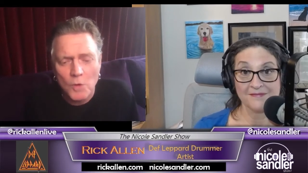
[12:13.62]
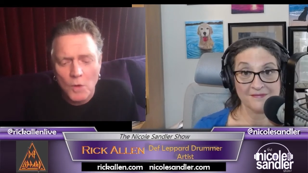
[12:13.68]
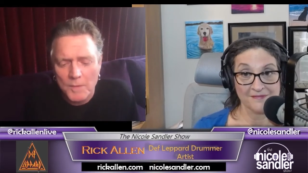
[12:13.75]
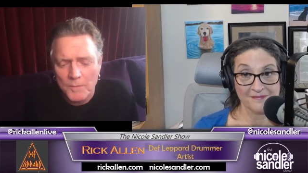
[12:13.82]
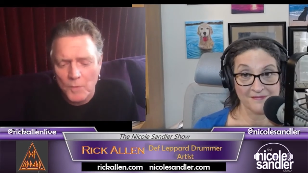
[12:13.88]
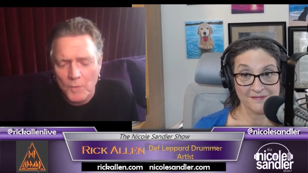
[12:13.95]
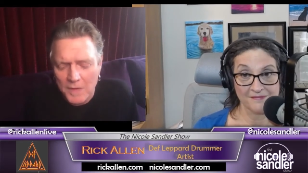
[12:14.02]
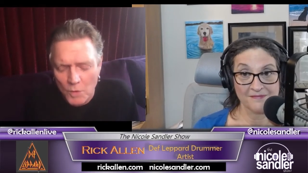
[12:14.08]

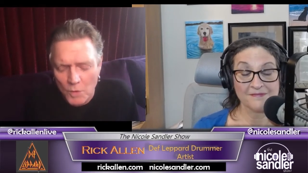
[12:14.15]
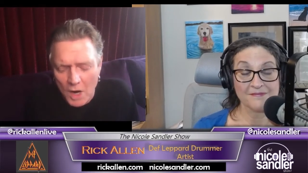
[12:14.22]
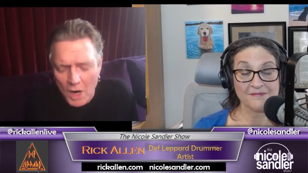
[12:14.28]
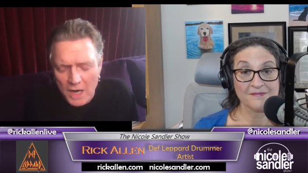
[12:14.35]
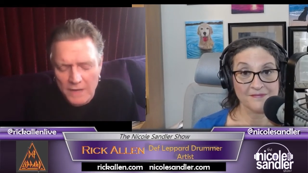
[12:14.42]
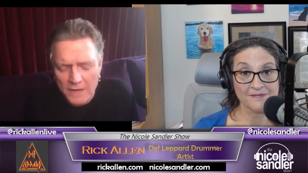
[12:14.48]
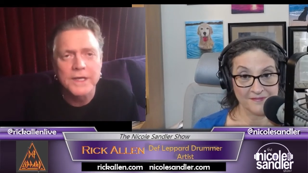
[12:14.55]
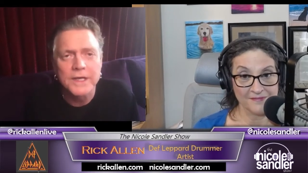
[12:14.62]
Speaker 1: my wife,
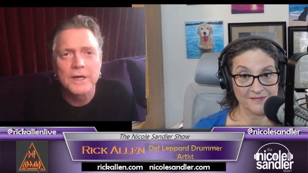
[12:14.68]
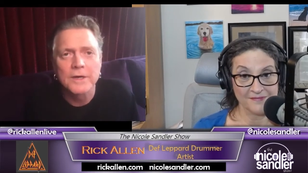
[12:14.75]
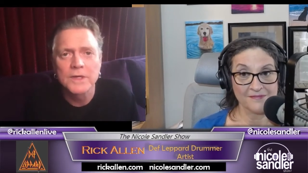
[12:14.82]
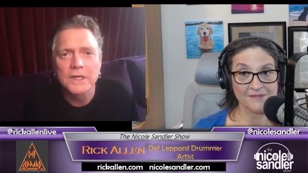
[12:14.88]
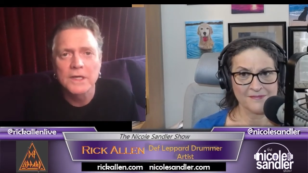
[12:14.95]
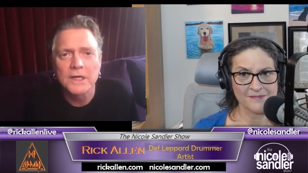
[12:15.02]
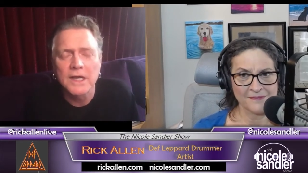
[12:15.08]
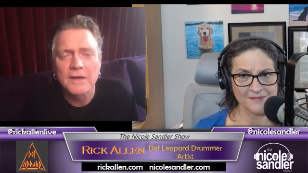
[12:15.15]
we got
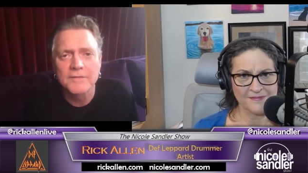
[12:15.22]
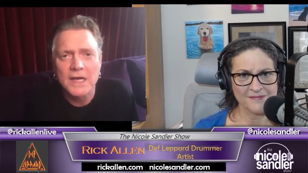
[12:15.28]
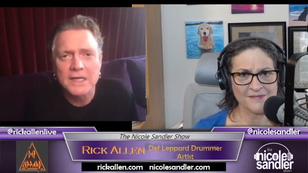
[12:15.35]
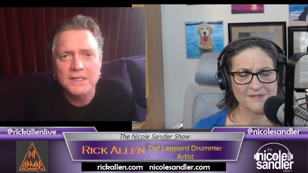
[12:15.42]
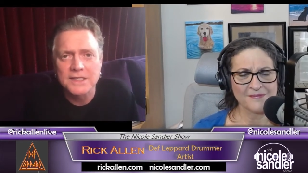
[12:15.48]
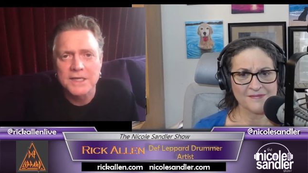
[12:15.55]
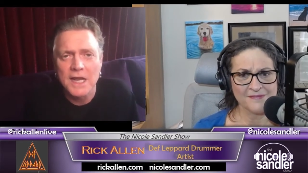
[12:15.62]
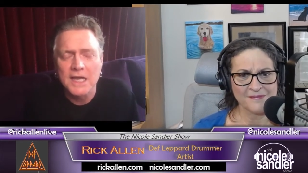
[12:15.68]
our
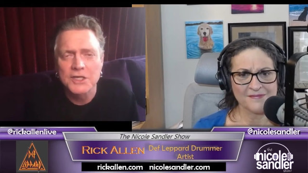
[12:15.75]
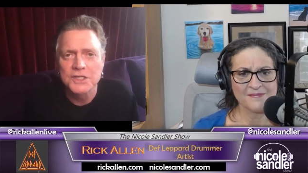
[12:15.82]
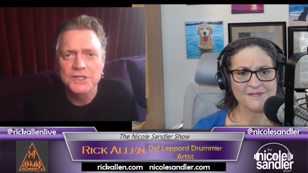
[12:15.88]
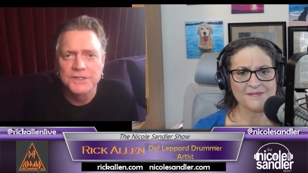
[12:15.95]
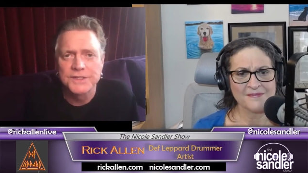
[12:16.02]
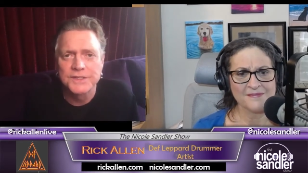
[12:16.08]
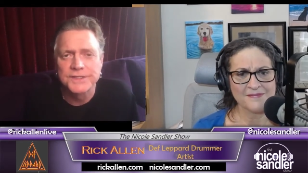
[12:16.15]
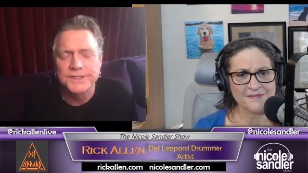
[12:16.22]

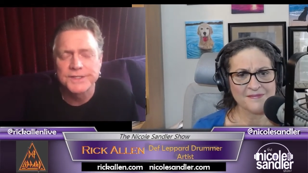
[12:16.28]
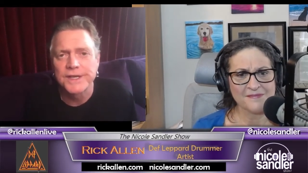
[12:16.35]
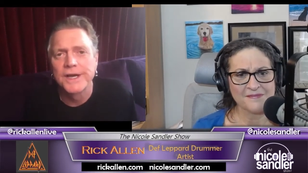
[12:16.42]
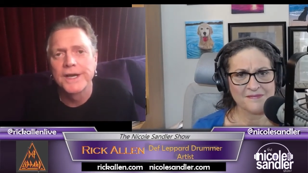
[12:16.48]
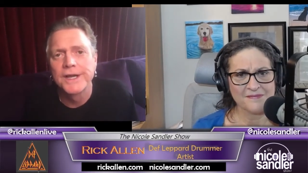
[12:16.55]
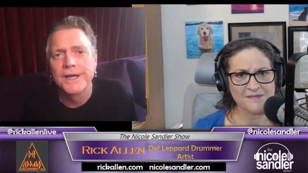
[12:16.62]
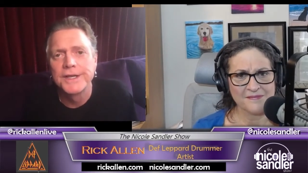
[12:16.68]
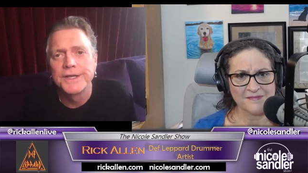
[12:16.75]
vaccinations,
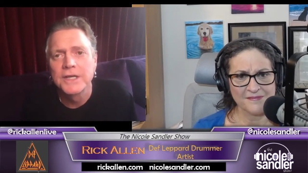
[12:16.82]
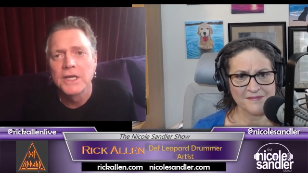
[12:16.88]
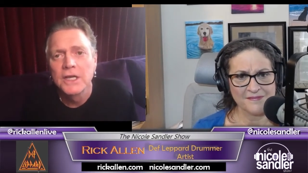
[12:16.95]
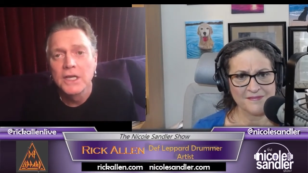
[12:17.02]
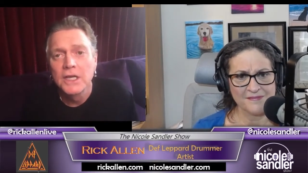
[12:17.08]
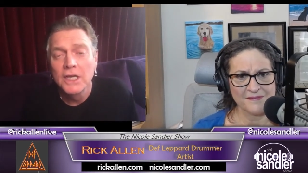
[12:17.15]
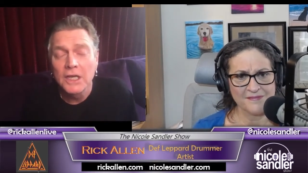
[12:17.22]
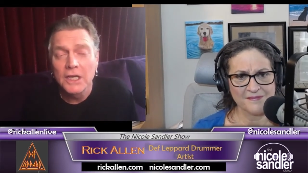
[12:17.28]
and
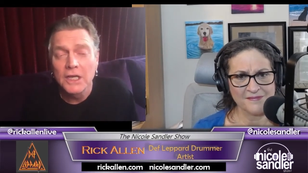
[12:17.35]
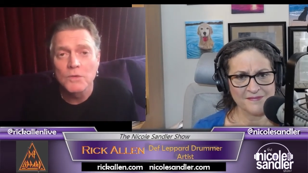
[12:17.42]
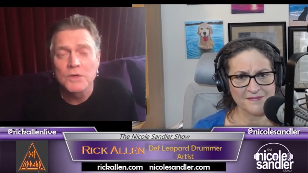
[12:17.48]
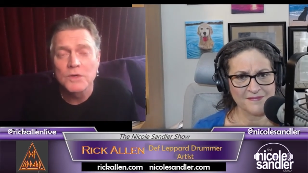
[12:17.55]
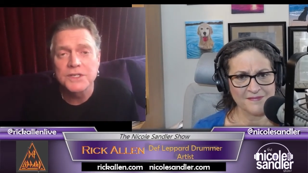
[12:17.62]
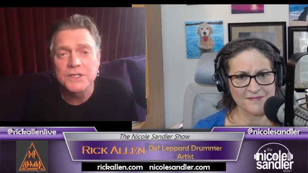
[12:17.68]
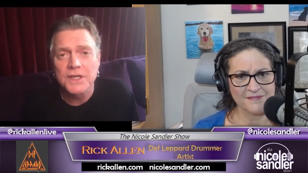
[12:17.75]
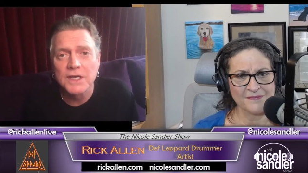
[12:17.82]
which
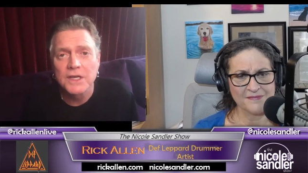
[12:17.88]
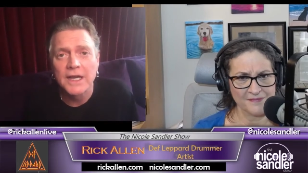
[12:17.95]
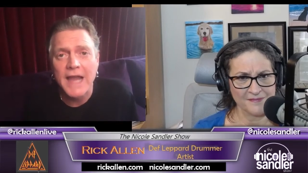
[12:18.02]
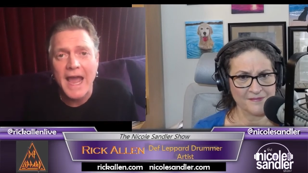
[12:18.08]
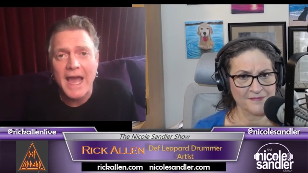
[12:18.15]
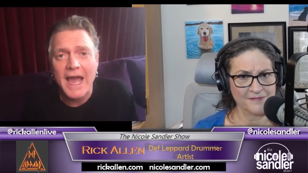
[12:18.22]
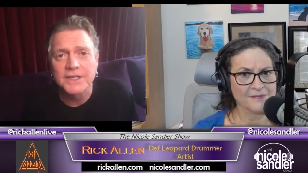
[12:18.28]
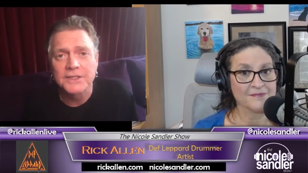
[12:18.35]
is an
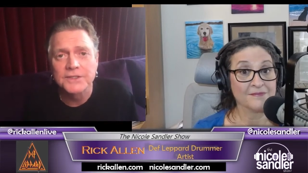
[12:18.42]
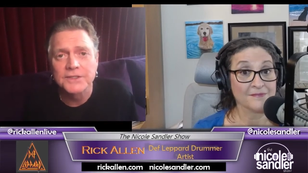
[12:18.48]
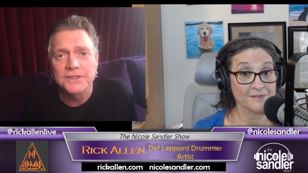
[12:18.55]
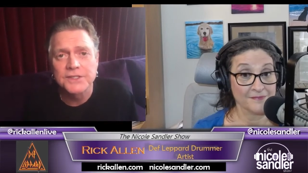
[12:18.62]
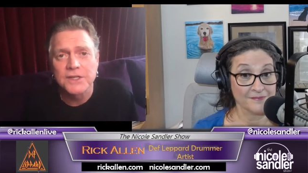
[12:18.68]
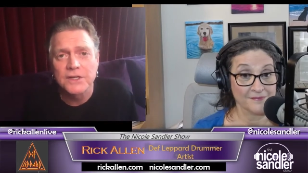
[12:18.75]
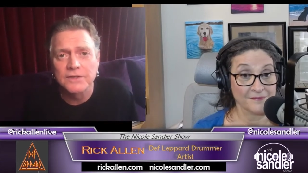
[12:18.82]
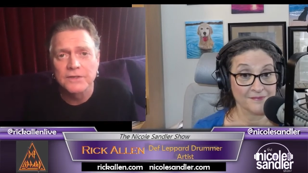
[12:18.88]
added
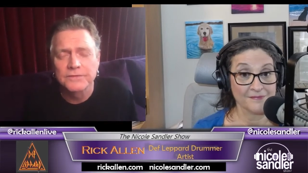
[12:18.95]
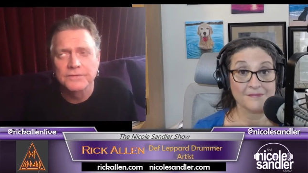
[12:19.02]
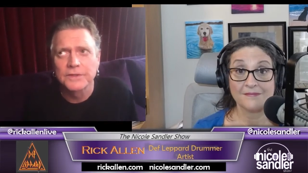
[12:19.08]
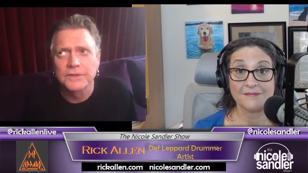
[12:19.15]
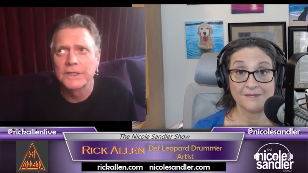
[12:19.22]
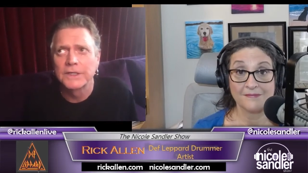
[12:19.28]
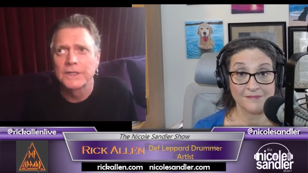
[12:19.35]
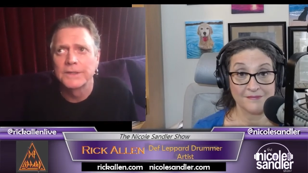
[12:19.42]
sort
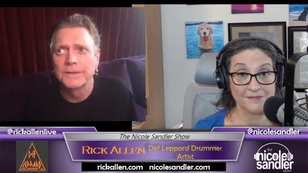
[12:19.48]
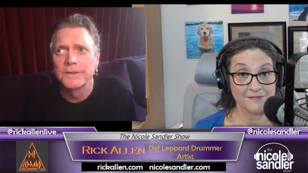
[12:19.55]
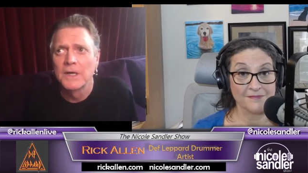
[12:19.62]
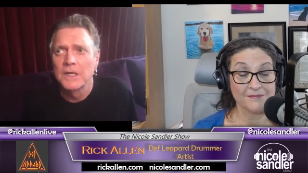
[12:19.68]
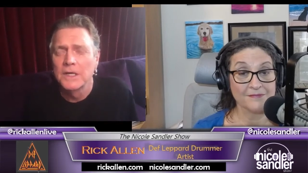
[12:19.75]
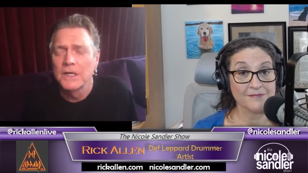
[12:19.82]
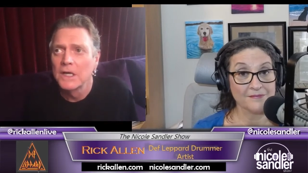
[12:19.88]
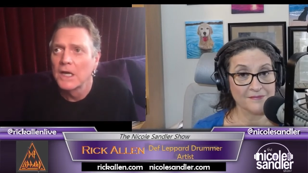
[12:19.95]
of
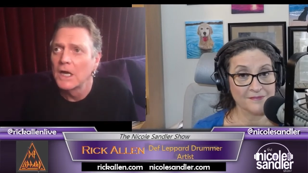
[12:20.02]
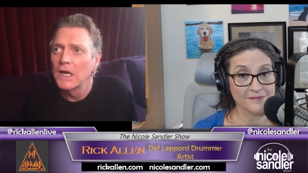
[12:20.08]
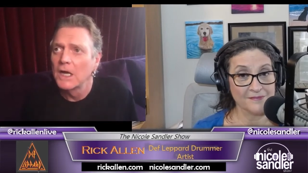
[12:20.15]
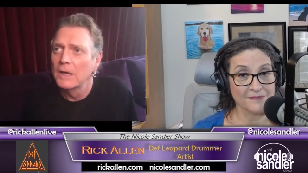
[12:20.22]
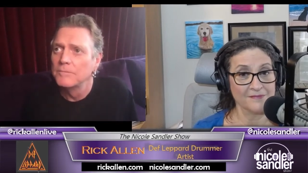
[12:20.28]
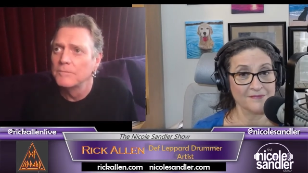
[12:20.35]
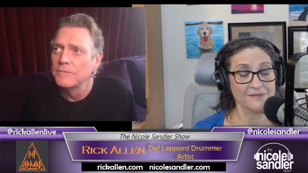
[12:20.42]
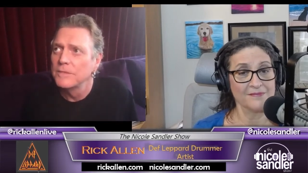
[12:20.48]

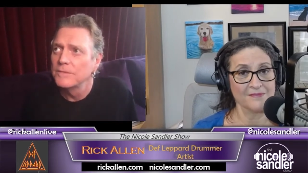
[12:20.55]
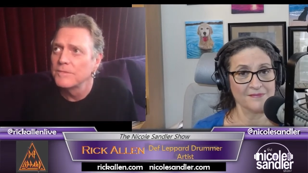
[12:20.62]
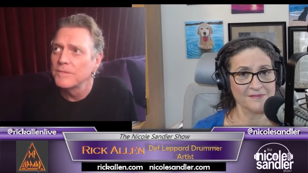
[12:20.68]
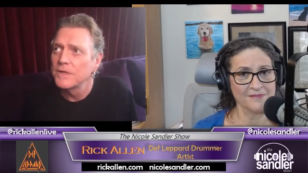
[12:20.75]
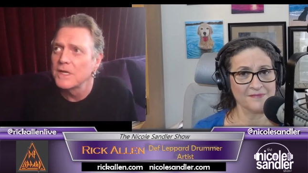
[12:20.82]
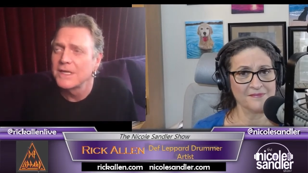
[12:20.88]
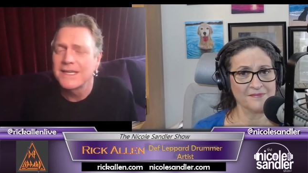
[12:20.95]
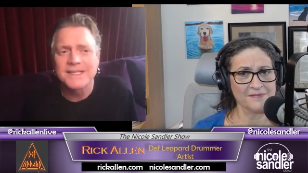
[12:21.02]

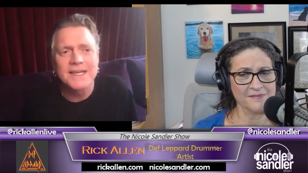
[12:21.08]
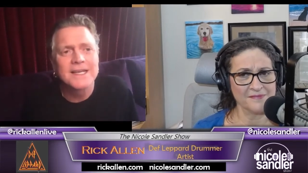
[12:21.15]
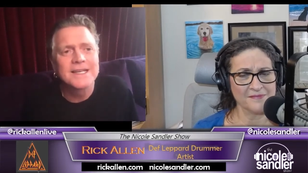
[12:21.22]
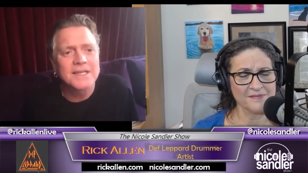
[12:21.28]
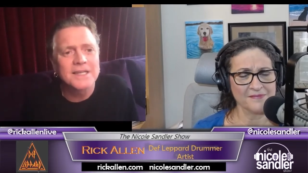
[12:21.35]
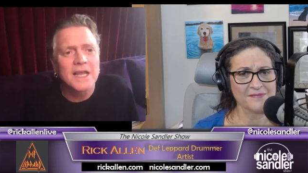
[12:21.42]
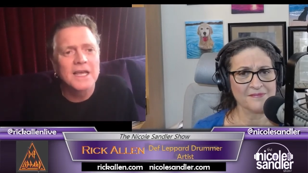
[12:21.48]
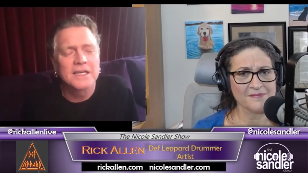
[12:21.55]
it's
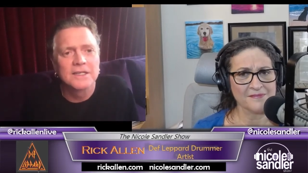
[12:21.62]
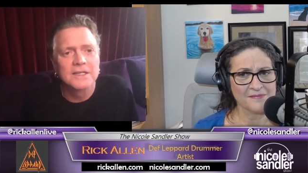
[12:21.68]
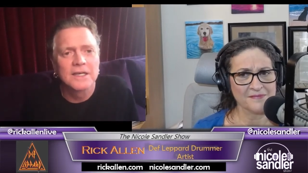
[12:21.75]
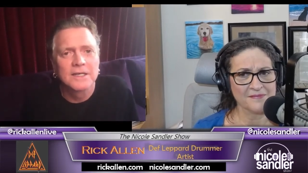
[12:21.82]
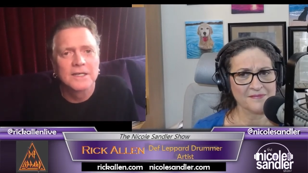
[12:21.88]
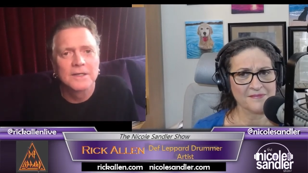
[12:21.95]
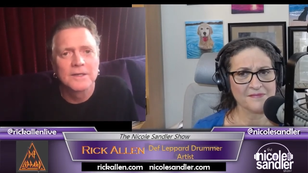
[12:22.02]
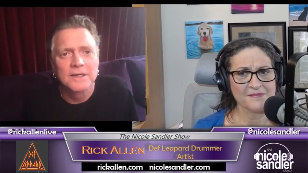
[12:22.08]
like
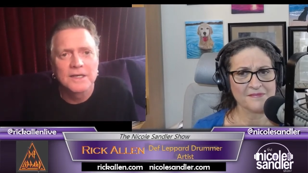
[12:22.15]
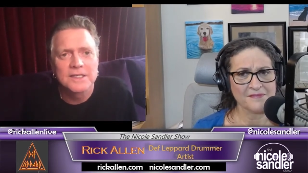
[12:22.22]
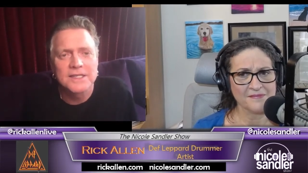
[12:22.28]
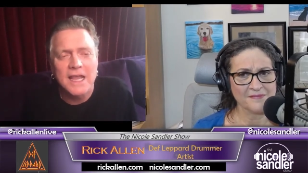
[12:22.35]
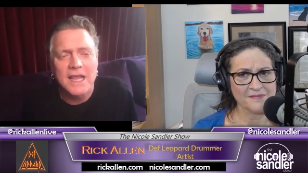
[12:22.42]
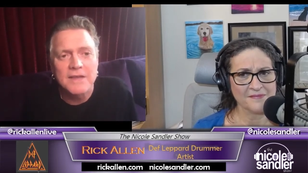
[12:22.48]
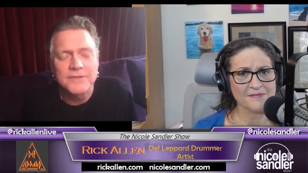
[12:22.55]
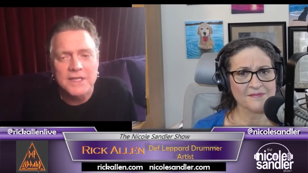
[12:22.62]
a
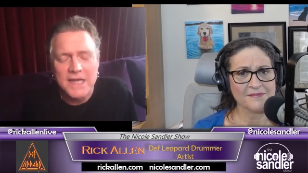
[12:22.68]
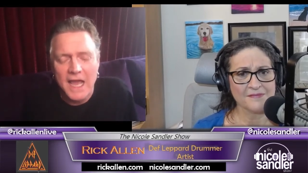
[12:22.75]
safety net.